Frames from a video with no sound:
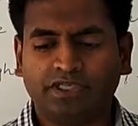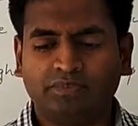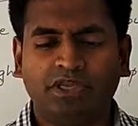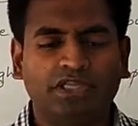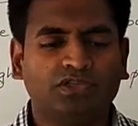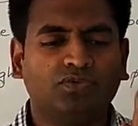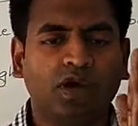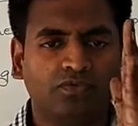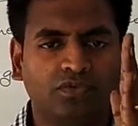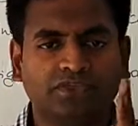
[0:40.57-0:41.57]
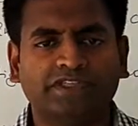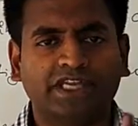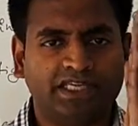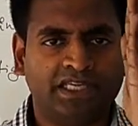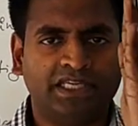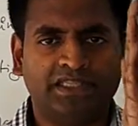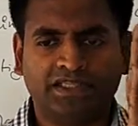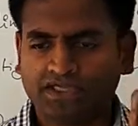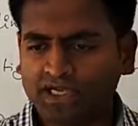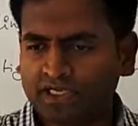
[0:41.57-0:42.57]
That means one force is acting in
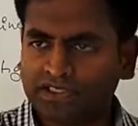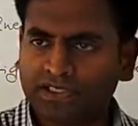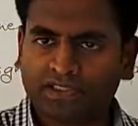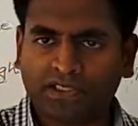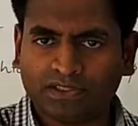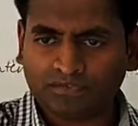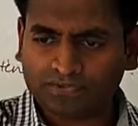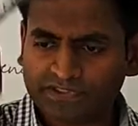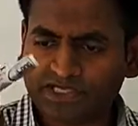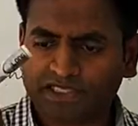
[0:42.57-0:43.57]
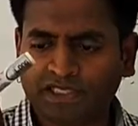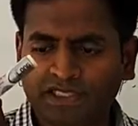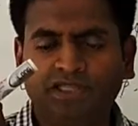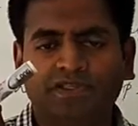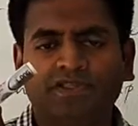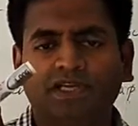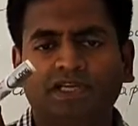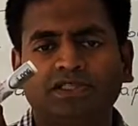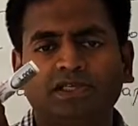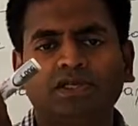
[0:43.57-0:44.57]
this direction, the other force is acting in this
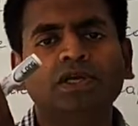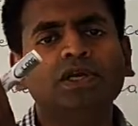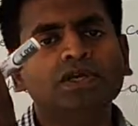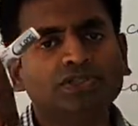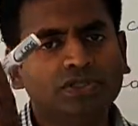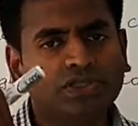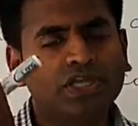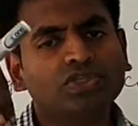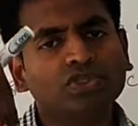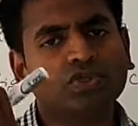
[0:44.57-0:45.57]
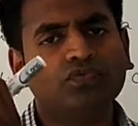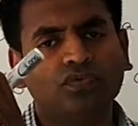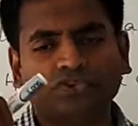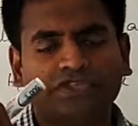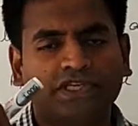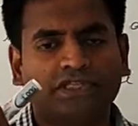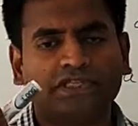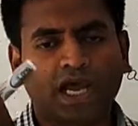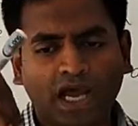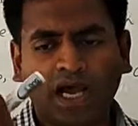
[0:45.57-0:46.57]
direction. So these two
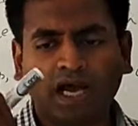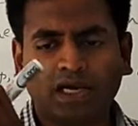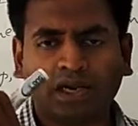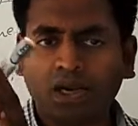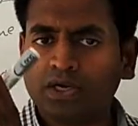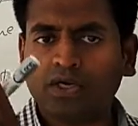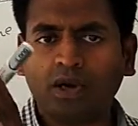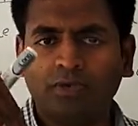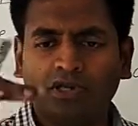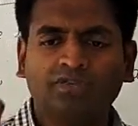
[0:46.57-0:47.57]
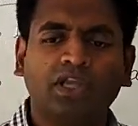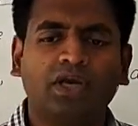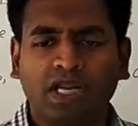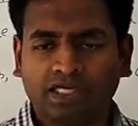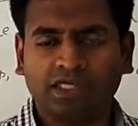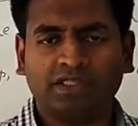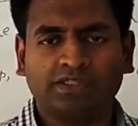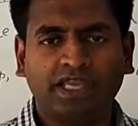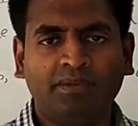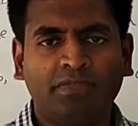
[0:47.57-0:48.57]
forces are called couple. If they are acting in the
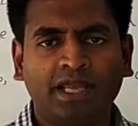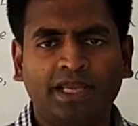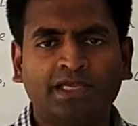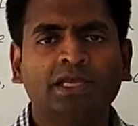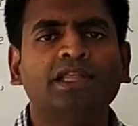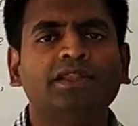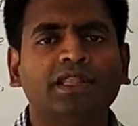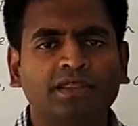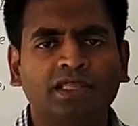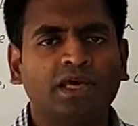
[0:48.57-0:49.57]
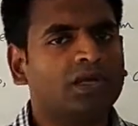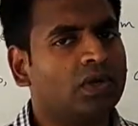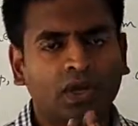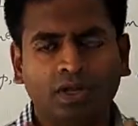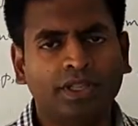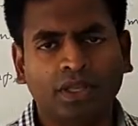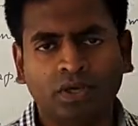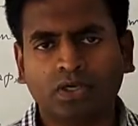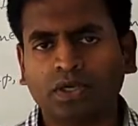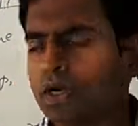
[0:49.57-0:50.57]
same line, then they are
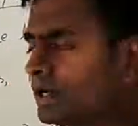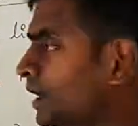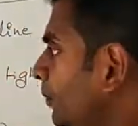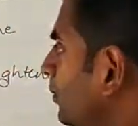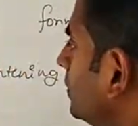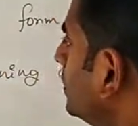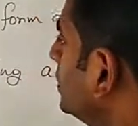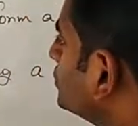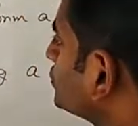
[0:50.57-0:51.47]
not called couple.